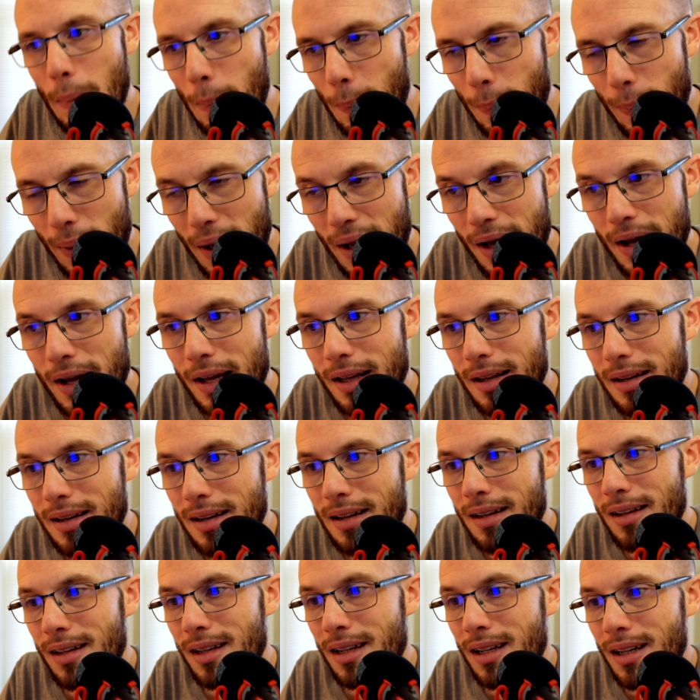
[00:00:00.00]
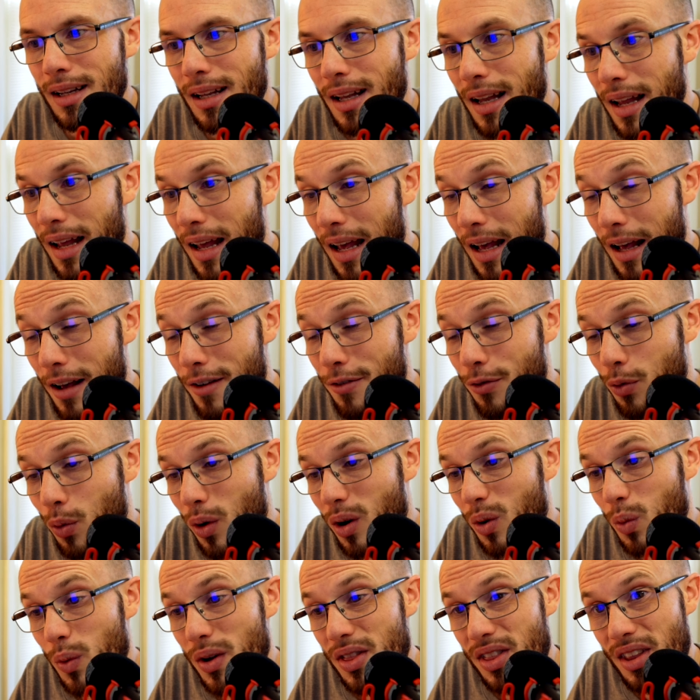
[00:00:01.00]
But if
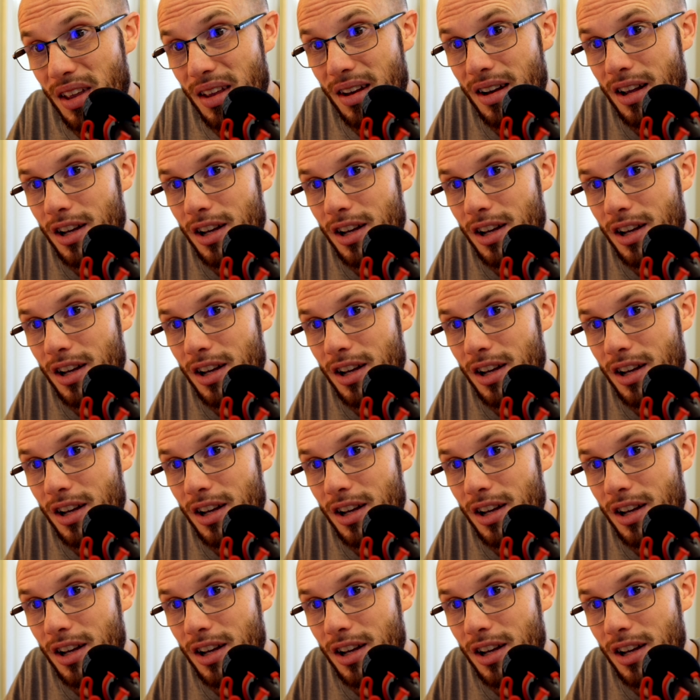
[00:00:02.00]
we're within